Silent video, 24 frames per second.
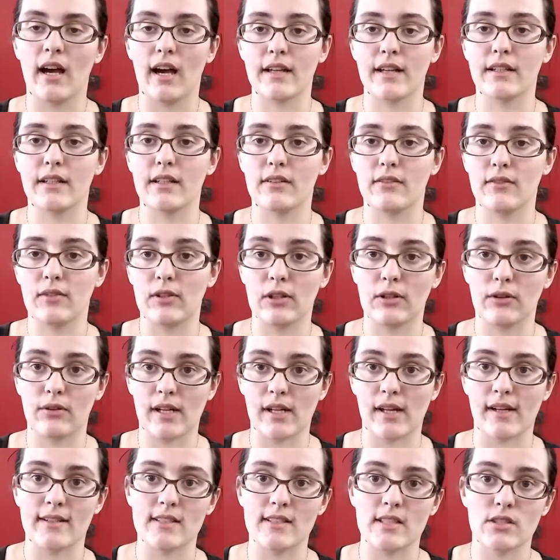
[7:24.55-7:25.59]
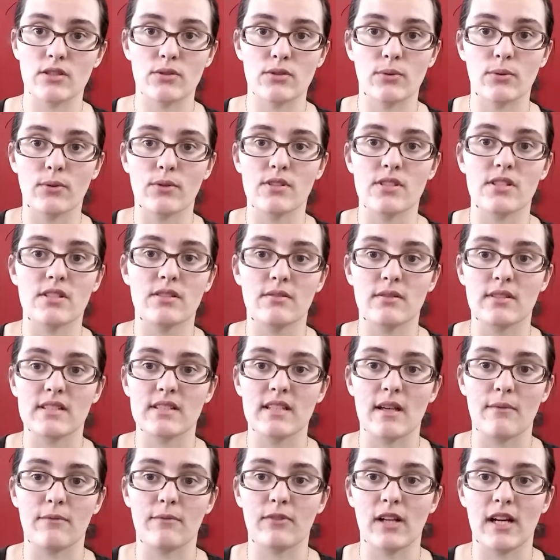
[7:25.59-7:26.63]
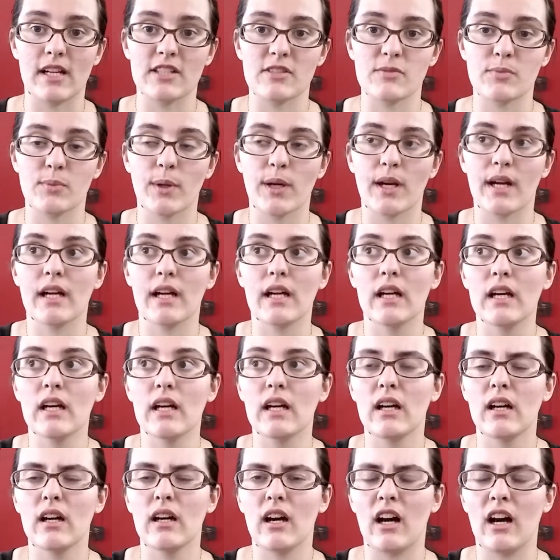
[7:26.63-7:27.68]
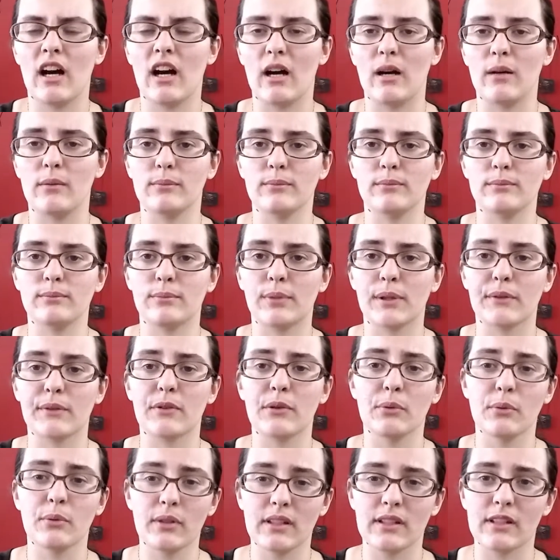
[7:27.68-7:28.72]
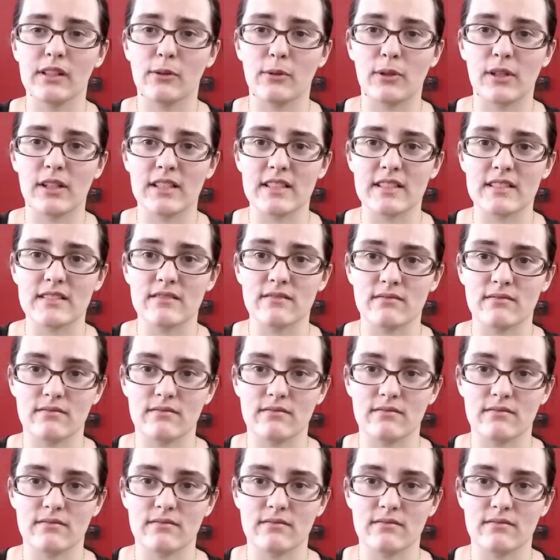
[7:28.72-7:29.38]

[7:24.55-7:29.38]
I did a video on how to teach your horse to accept fly spray. But if you really don't want to